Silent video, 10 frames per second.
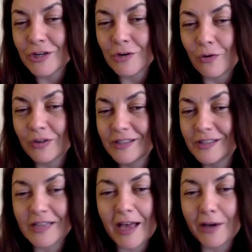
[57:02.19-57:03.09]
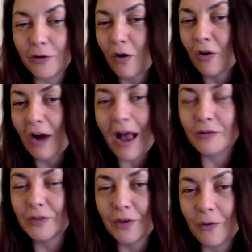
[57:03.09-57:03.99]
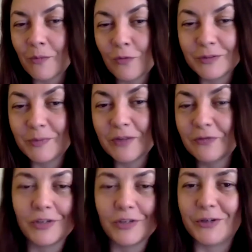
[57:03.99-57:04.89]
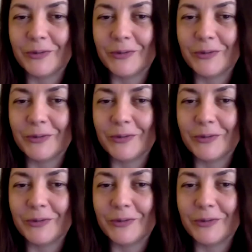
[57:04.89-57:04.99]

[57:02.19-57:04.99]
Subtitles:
or desire or outcome would be for you?